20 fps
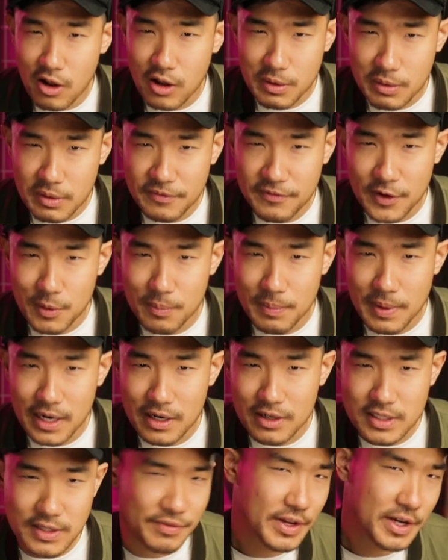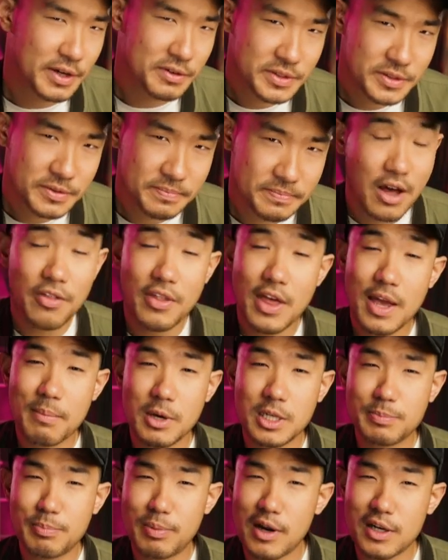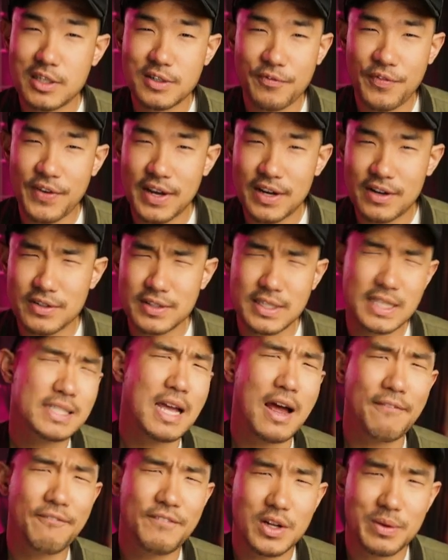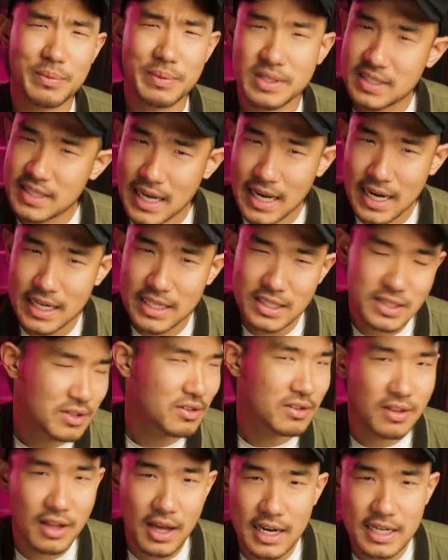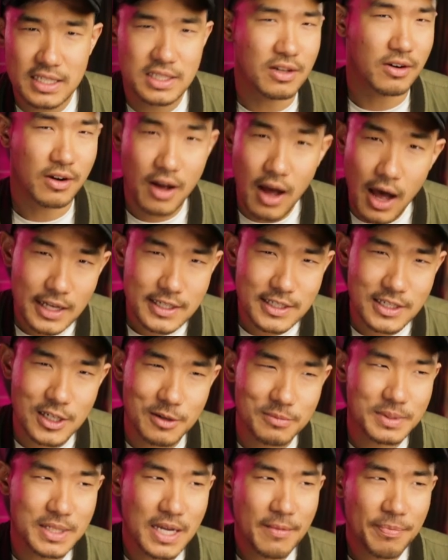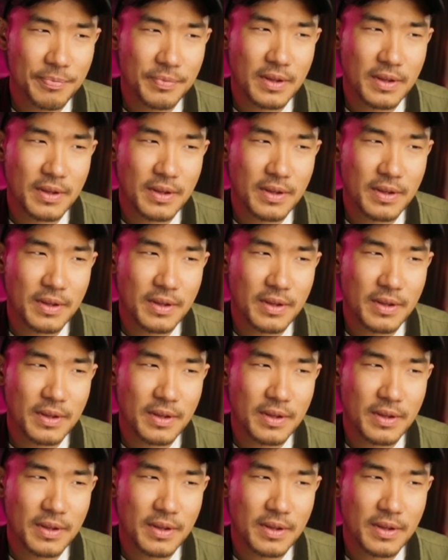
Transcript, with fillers: Hollywood filmmakers have used. Unlike most production vehicles, it's not filled with stands or lights or costumes.